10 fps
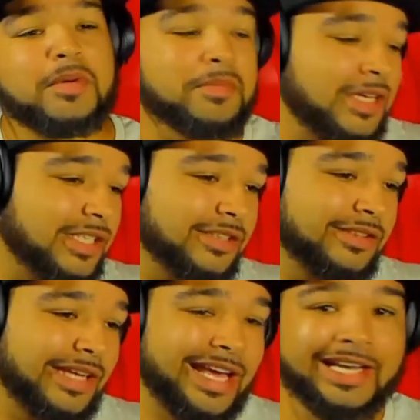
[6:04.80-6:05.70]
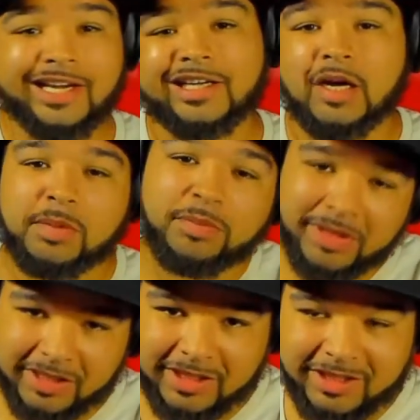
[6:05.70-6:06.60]
million and get a couple
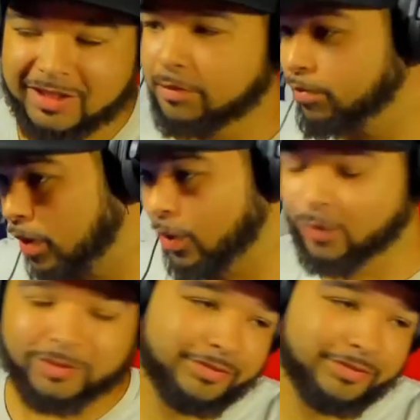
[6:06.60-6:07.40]
billion. Bro,